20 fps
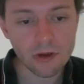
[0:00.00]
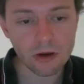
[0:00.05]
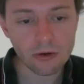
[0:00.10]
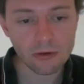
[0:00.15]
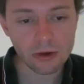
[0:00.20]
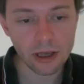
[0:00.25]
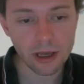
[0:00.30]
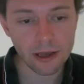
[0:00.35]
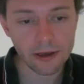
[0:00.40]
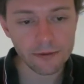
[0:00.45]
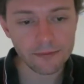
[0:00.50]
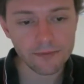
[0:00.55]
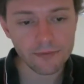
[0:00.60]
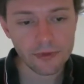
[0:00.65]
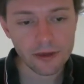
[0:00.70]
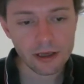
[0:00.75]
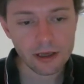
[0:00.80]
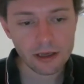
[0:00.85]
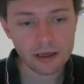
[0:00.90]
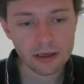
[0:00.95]
Okay?
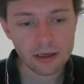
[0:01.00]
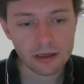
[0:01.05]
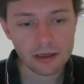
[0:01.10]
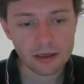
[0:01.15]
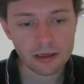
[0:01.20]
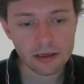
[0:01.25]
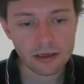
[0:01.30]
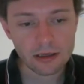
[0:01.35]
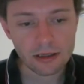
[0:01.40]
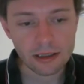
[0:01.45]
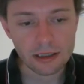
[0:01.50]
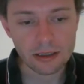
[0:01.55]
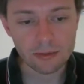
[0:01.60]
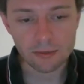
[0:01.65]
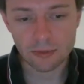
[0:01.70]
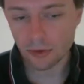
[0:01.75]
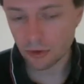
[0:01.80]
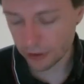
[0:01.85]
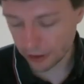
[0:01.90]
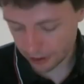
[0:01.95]

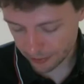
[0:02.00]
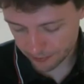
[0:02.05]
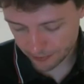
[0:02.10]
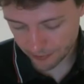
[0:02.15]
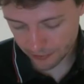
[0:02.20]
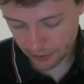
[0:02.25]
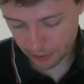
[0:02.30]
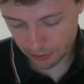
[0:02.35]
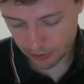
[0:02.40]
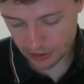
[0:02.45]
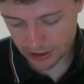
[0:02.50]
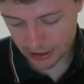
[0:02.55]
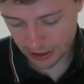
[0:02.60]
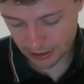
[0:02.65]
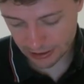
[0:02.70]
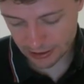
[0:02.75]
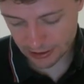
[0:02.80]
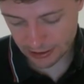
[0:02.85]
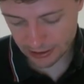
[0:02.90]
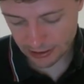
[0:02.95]
Employee. Number
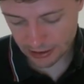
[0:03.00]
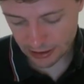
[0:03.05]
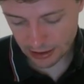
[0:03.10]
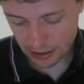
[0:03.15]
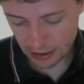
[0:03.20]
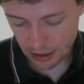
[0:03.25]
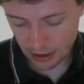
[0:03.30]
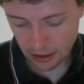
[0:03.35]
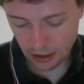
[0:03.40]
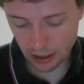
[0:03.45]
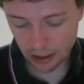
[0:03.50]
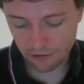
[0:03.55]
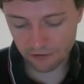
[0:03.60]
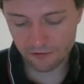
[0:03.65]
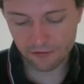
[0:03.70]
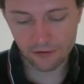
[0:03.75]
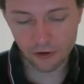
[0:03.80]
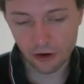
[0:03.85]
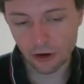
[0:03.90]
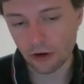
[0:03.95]
6.
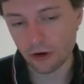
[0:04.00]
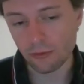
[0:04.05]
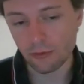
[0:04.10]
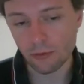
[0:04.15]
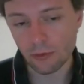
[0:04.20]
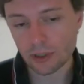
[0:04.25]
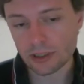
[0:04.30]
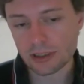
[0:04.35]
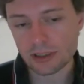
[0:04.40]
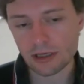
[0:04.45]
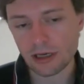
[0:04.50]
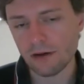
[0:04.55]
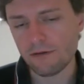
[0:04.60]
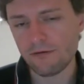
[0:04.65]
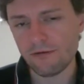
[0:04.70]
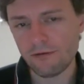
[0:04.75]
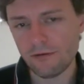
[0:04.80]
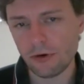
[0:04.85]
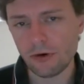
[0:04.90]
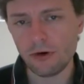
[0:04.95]
Affirm. What's
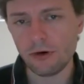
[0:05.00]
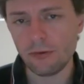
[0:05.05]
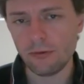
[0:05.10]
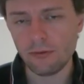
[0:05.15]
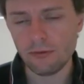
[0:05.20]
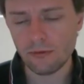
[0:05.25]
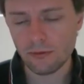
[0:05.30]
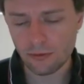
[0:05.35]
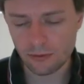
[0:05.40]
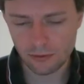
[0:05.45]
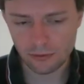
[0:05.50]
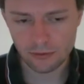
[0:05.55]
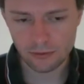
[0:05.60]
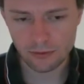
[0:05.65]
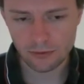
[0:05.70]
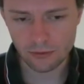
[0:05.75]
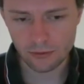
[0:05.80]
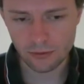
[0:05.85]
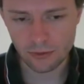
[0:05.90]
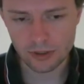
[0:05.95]
affirm?
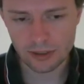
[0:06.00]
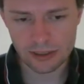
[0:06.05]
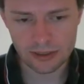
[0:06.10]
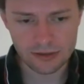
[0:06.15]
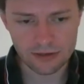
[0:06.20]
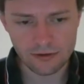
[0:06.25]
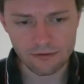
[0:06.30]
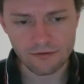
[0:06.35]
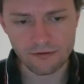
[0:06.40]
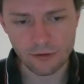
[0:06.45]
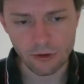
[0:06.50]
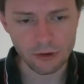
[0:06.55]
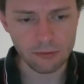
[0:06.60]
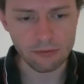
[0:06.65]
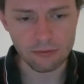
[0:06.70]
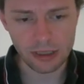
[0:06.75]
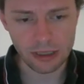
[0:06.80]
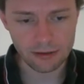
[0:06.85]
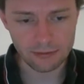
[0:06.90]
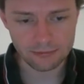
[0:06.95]
What does
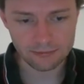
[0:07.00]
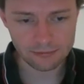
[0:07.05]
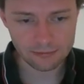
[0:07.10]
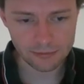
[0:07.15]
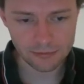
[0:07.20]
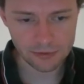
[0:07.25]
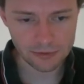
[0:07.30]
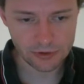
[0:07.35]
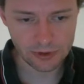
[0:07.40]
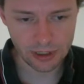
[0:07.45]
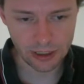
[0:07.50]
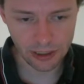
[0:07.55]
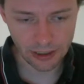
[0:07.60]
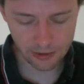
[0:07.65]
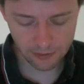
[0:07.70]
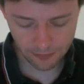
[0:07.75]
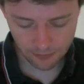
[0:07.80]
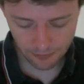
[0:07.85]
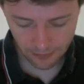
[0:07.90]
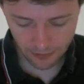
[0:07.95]
affirm mean?
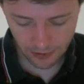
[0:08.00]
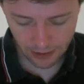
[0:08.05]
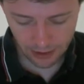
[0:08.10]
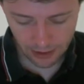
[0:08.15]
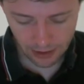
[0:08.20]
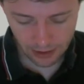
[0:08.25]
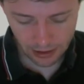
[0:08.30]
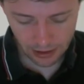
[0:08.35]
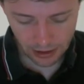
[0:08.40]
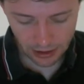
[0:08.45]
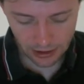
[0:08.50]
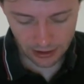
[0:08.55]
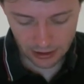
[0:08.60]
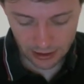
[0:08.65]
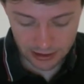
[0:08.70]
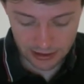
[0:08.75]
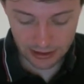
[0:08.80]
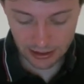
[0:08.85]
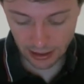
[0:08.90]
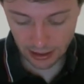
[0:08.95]
Okay. In
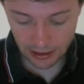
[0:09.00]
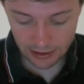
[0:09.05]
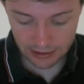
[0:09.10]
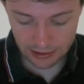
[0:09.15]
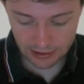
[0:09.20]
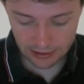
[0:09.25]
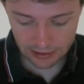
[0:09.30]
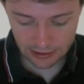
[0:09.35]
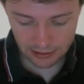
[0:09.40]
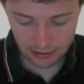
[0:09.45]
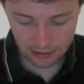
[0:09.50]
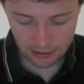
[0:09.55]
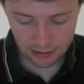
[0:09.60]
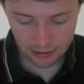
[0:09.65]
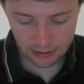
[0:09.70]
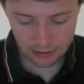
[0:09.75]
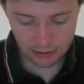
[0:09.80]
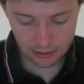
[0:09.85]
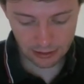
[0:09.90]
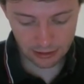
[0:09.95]
this case,
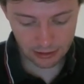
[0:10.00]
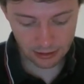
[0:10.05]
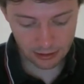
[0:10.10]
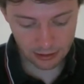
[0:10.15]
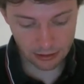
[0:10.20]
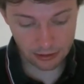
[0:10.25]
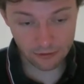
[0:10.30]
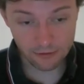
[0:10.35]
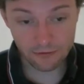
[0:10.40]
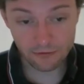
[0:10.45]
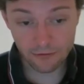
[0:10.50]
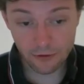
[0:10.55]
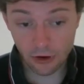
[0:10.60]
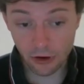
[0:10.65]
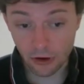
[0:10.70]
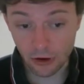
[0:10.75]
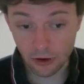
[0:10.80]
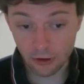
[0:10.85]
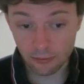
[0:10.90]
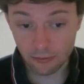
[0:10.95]

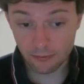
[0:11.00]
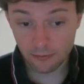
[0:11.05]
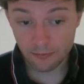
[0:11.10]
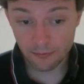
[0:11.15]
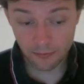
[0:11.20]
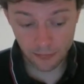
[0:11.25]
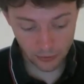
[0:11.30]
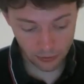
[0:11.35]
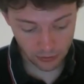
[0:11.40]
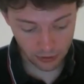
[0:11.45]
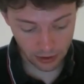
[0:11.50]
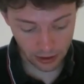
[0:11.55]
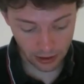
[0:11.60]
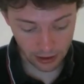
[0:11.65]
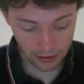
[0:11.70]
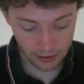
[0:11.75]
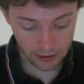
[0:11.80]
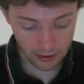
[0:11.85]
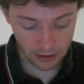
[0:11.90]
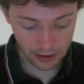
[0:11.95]
firm,
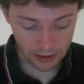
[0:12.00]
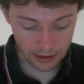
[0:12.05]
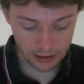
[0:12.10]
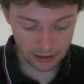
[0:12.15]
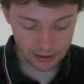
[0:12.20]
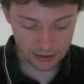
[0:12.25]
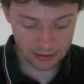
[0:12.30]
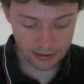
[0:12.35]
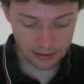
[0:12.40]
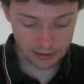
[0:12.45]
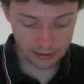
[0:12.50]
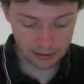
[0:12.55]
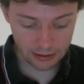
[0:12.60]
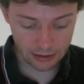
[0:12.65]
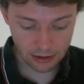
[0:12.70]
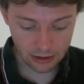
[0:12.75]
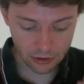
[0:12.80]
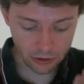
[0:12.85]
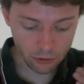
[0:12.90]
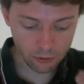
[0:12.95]
okay, is
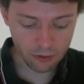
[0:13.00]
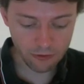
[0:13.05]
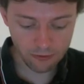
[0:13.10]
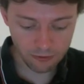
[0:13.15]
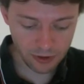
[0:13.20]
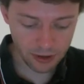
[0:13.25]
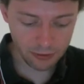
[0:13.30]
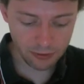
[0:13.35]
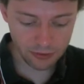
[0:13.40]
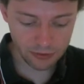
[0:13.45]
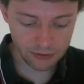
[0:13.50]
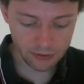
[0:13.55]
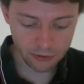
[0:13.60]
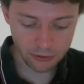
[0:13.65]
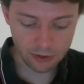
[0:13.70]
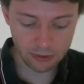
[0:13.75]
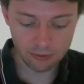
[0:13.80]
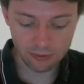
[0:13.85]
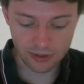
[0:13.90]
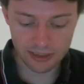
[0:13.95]
a group of people
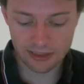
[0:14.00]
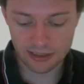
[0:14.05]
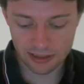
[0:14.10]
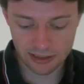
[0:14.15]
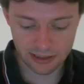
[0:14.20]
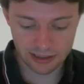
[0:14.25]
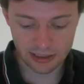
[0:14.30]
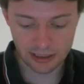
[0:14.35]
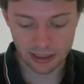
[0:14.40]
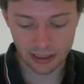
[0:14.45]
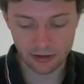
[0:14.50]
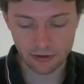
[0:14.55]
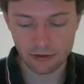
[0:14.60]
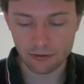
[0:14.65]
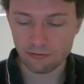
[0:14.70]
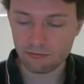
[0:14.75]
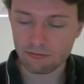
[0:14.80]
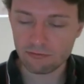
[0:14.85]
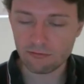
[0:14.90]
doing business together.